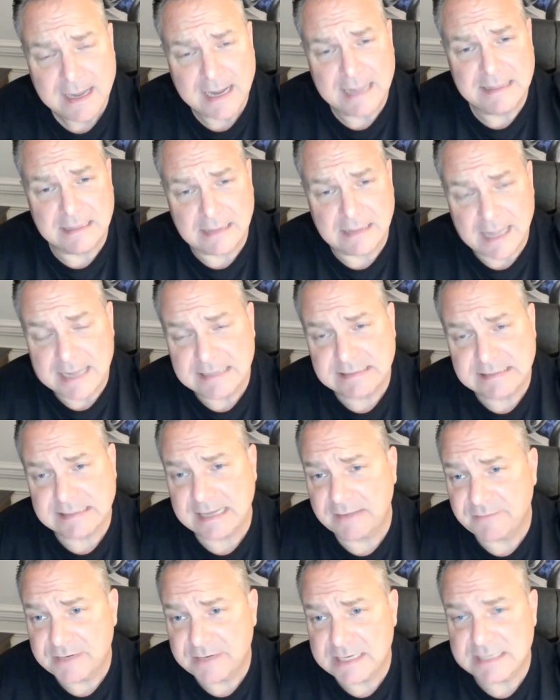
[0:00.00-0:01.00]
in the late
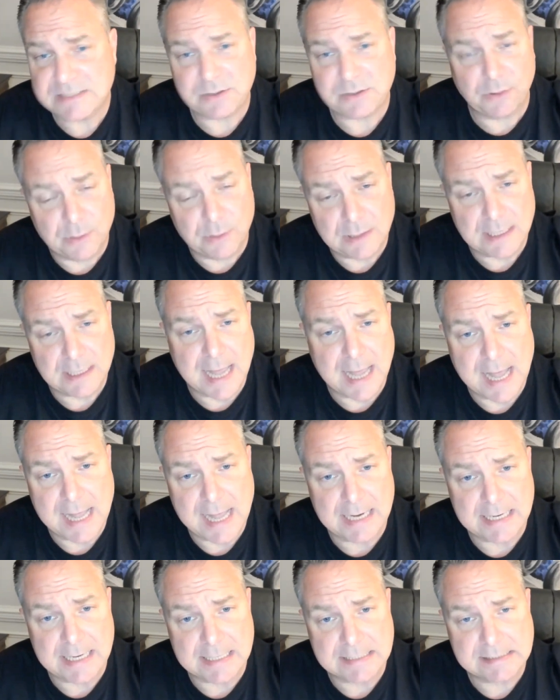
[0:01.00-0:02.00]
70s, early
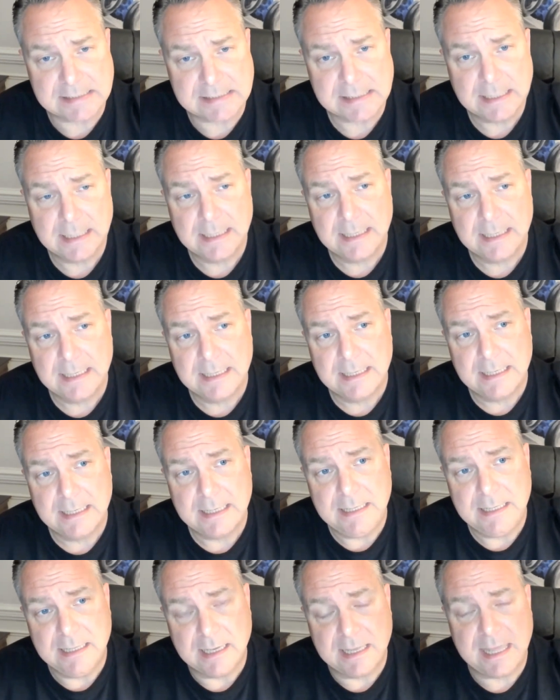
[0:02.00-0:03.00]
80s,
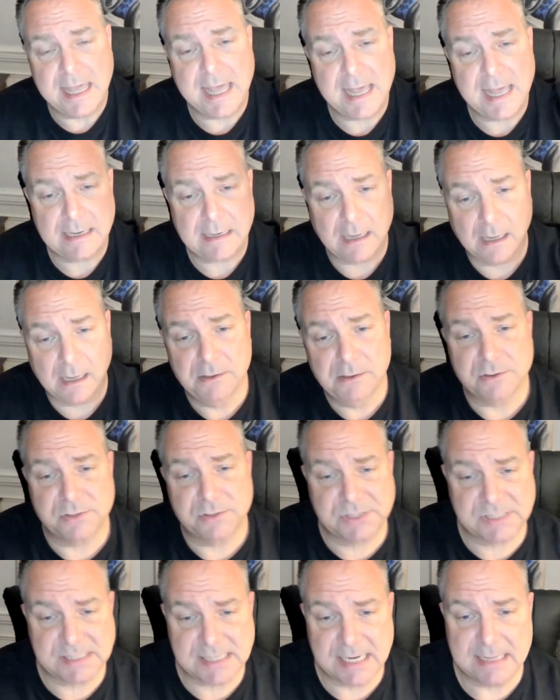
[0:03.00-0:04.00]
you can't
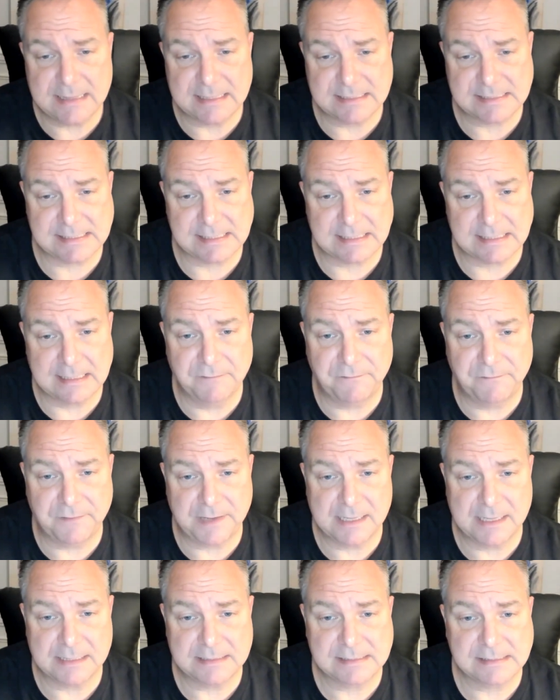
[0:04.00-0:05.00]
understate the
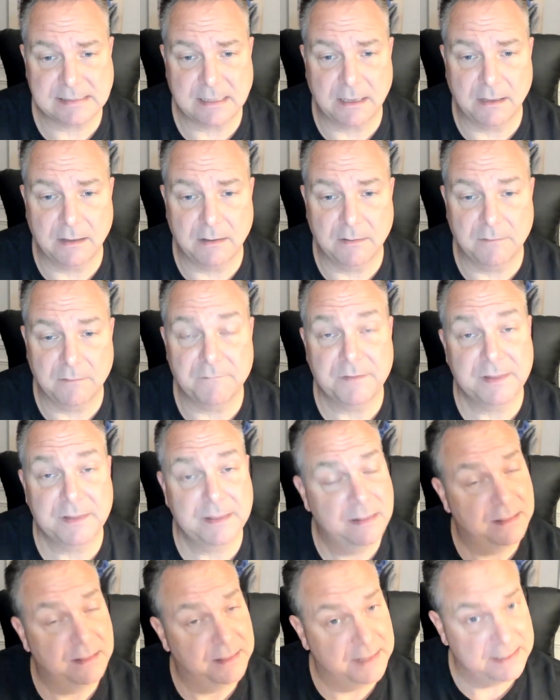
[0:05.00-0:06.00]
significance of
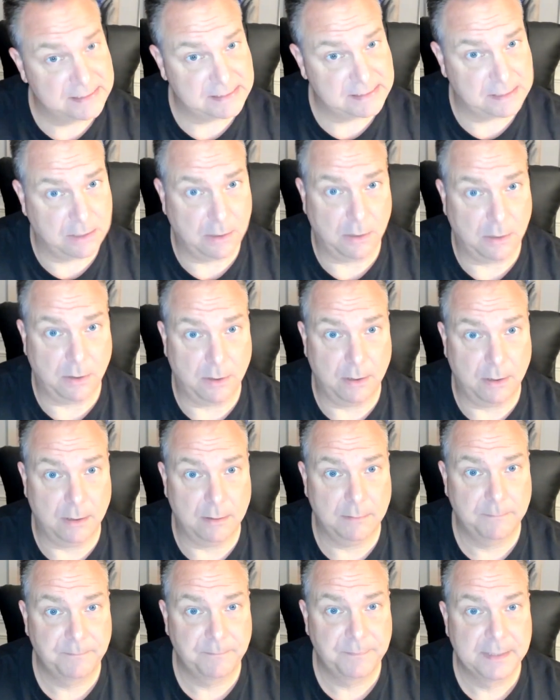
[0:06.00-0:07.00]
this car.
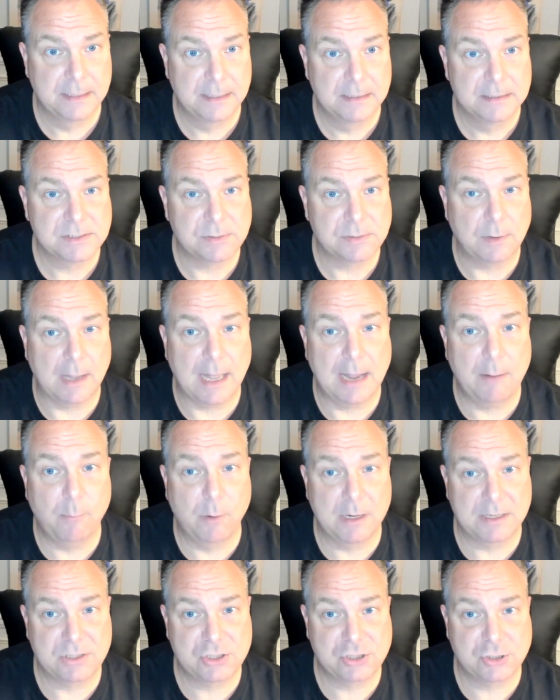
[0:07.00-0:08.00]
So I
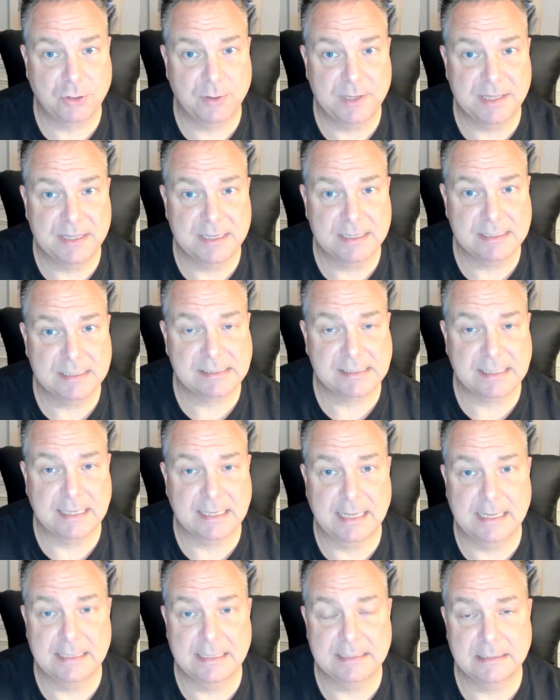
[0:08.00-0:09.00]
want to show you this
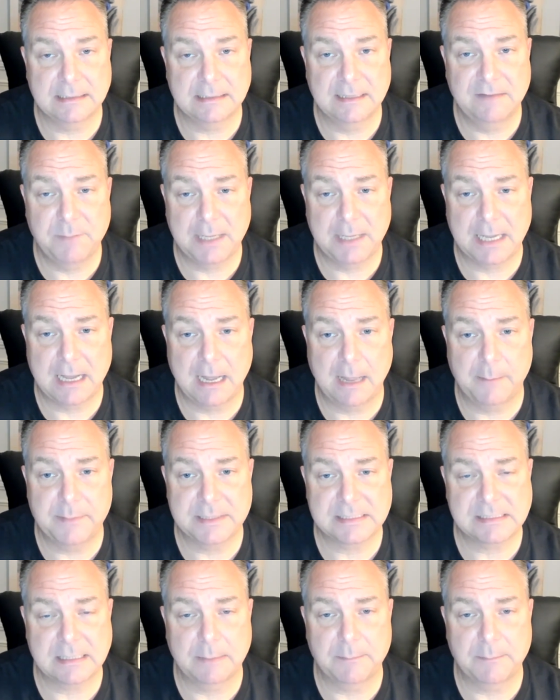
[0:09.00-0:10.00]
and leave me comments.